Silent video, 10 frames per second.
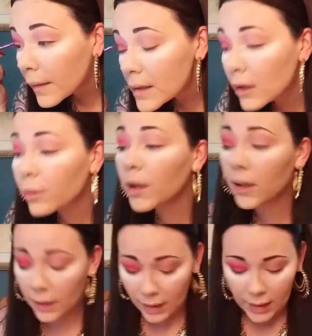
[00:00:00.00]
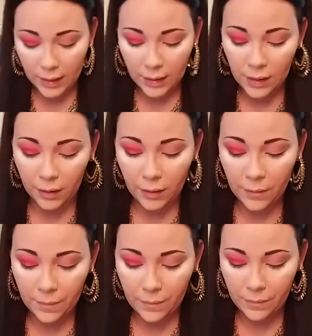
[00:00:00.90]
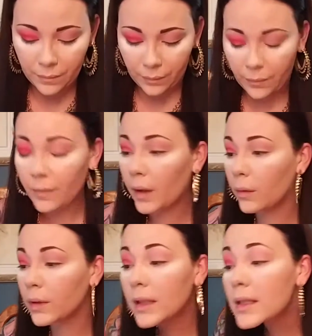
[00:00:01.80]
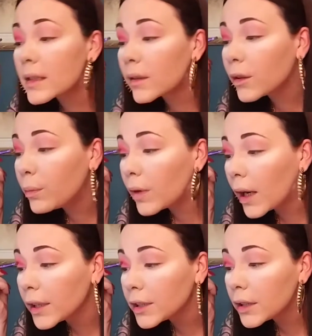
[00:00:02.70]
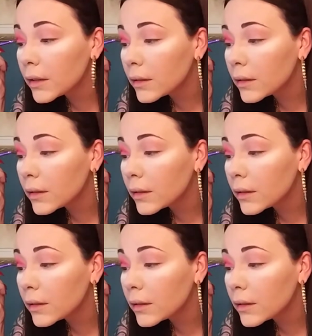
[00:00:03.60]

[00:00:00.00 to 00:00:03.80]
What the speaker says: So I'm going to lay it in here with this little brush.